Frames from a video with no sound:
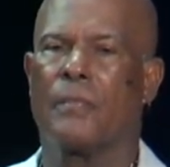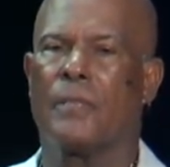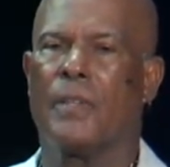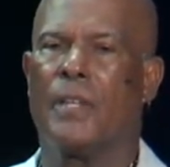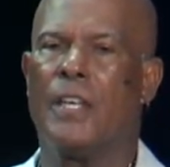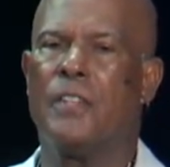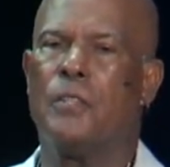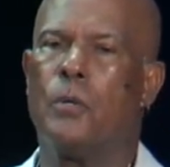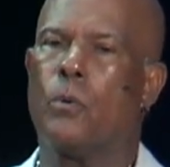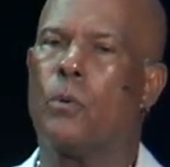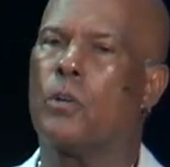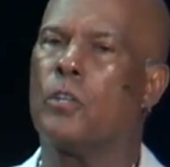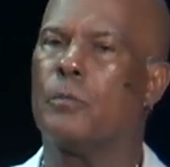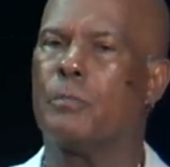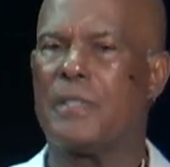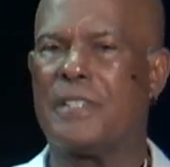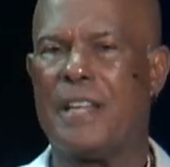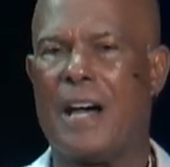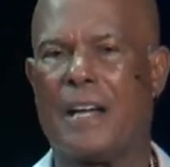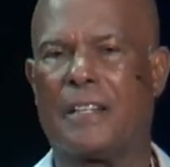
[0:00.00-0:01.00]
In the world,
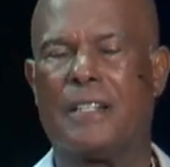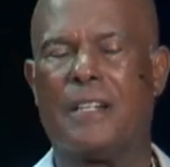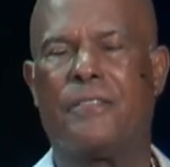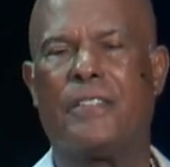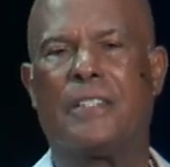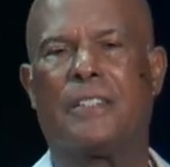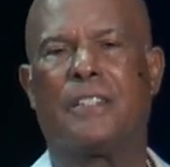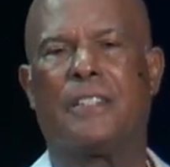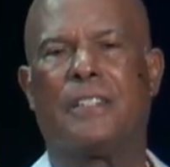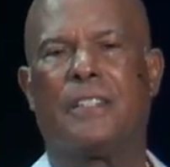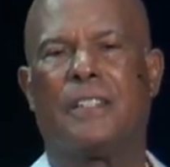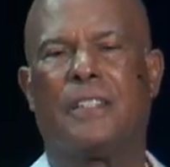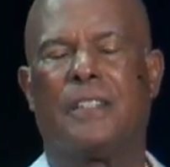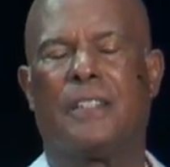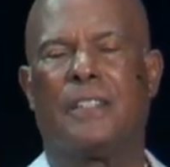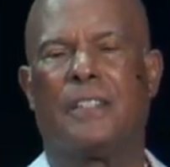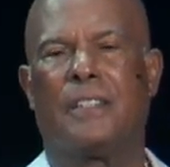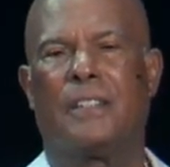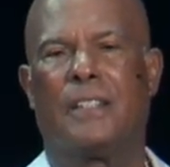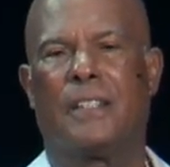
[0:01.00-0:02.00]
but not of it.
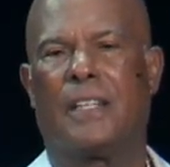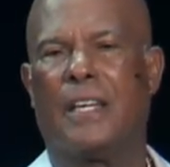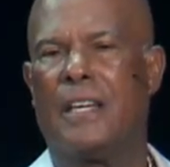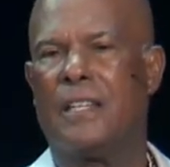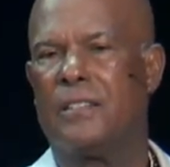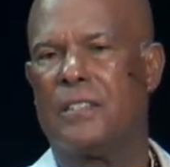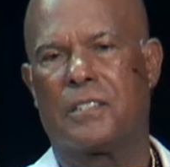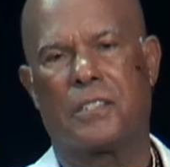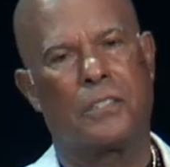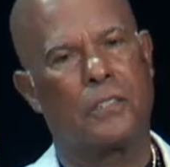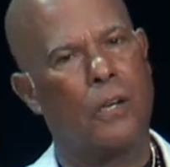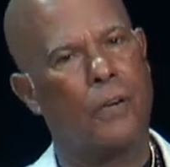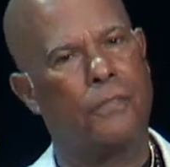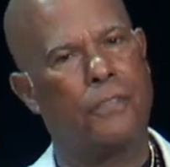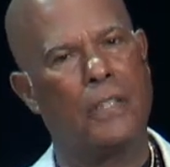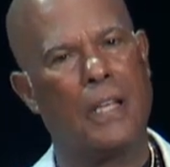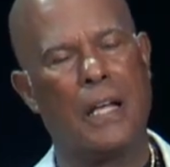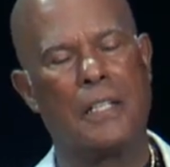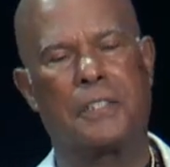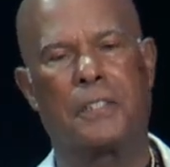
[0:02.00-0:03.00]
Again, this is all
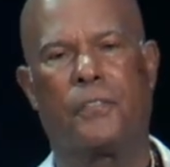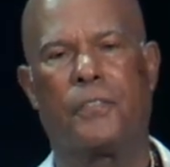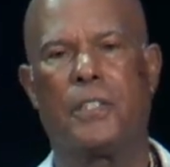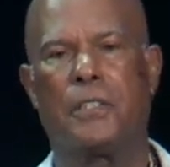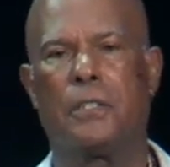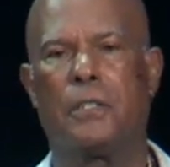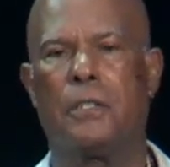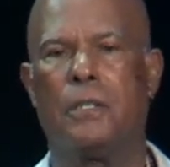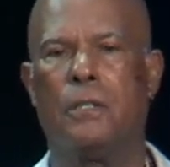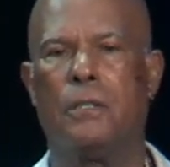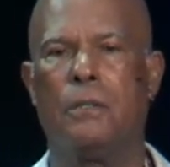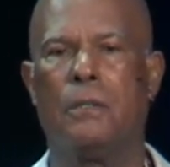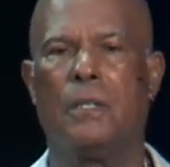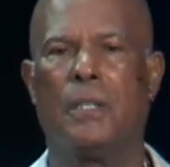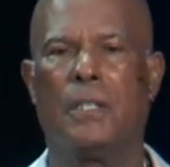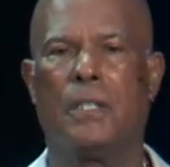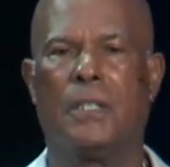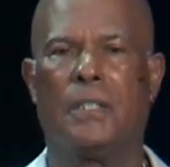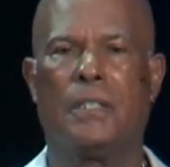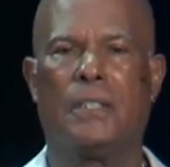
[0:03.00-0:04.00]
philosophy to you,
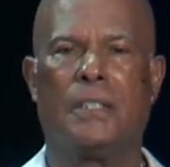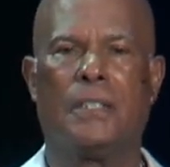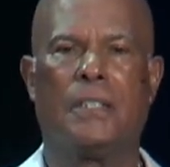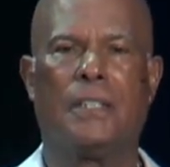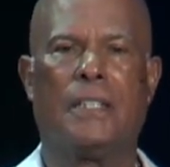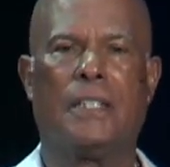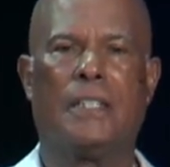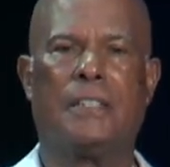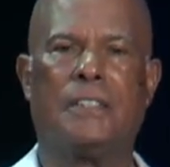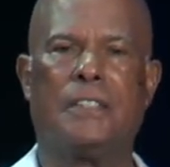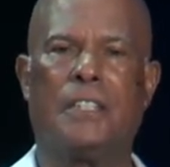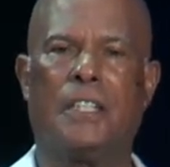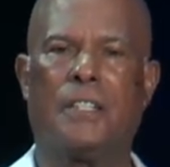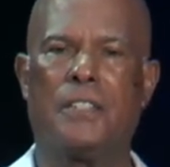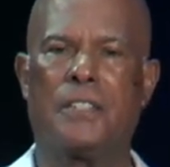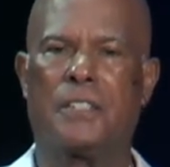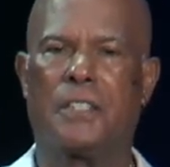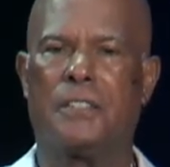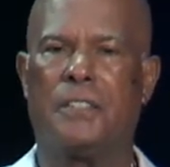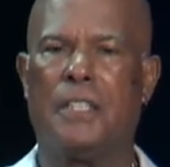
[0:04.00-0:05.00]
until
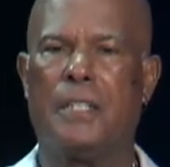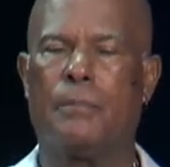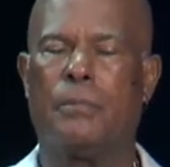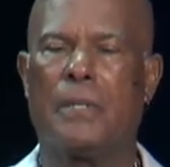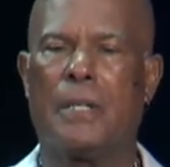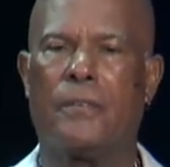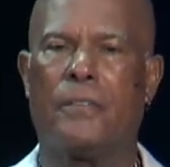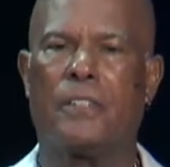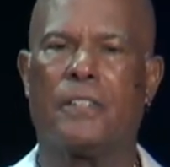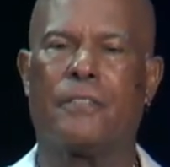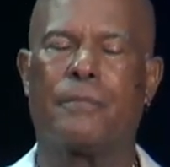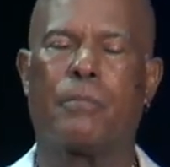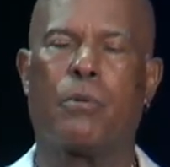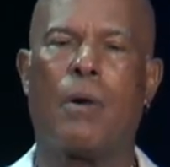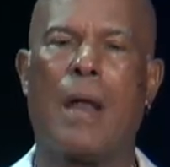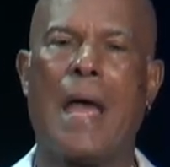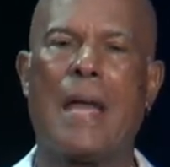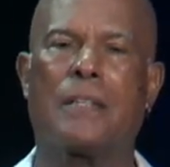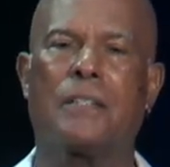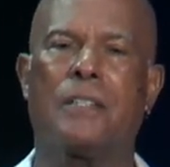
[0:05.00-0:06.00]
there's a deep level of
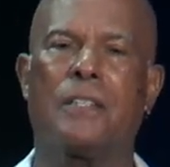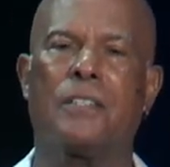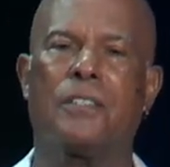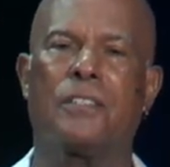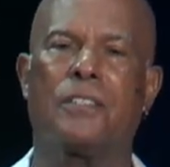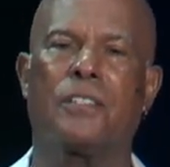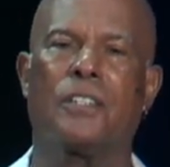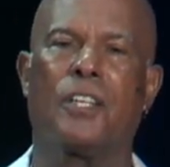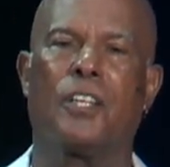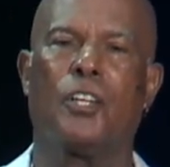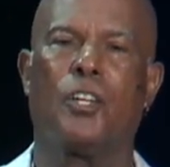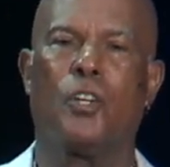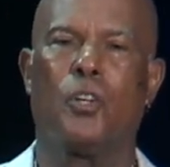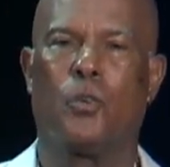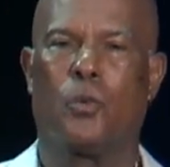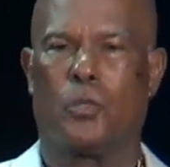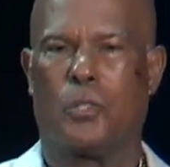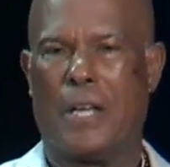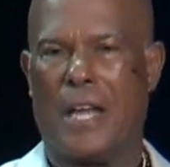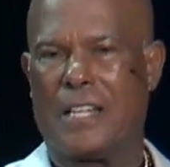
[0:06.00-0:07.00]
practice
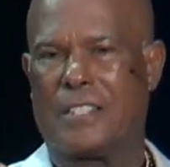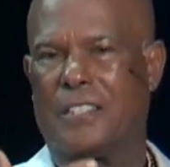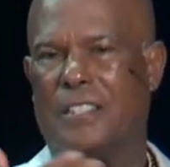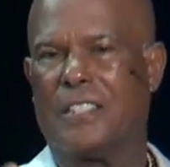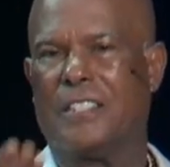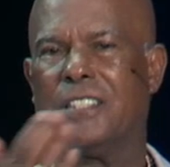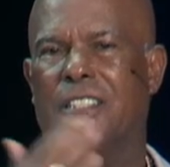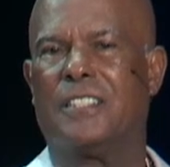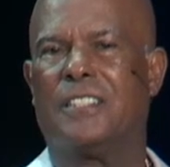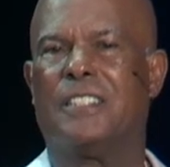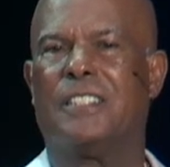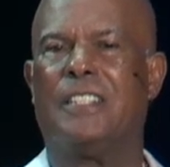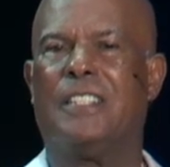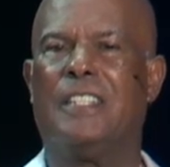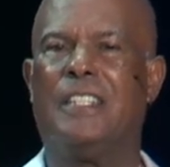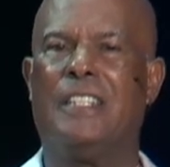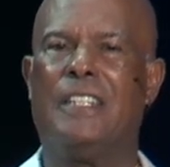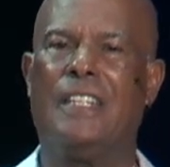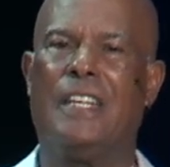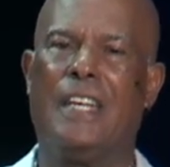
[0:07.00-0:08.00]
where you actually
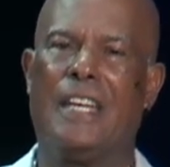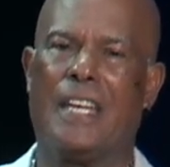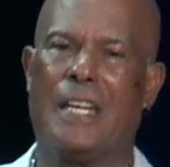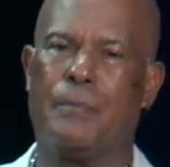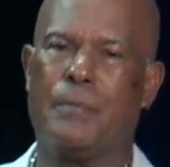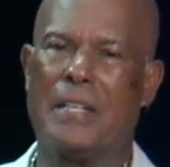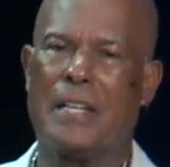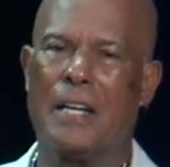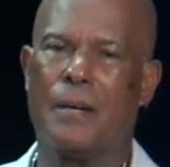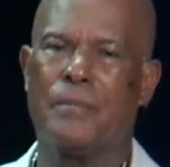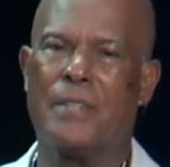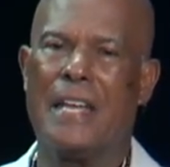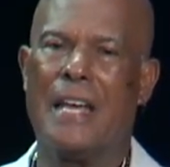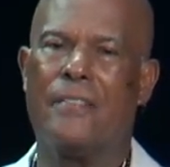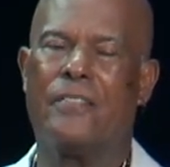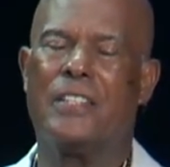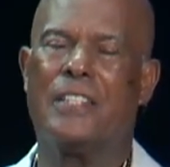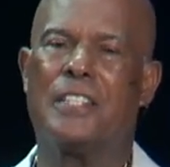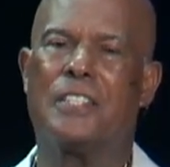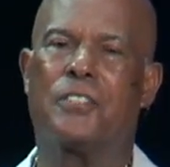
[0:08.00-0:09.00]
see and become the
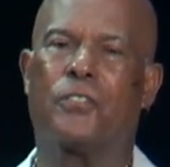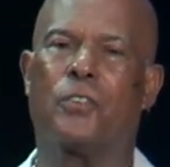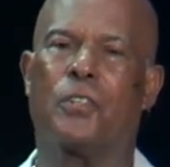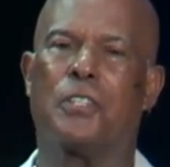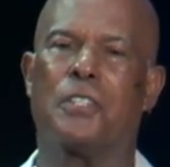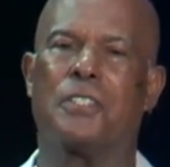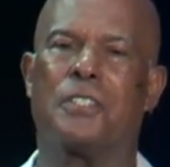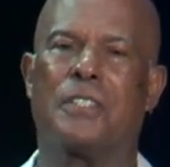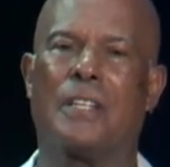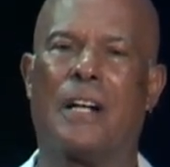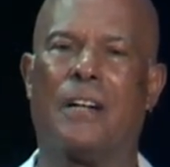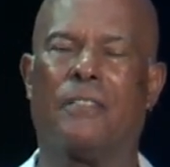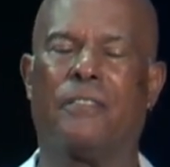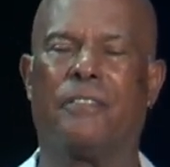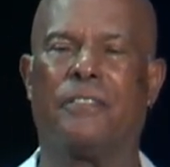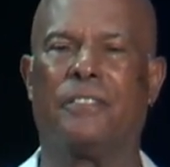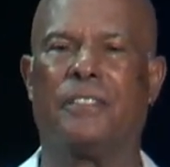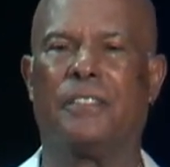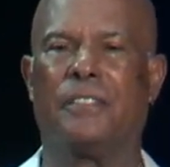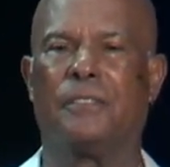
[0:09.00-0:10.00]
evidence for
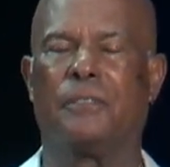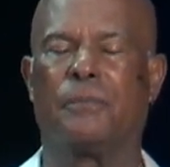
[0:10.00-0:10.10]
yourself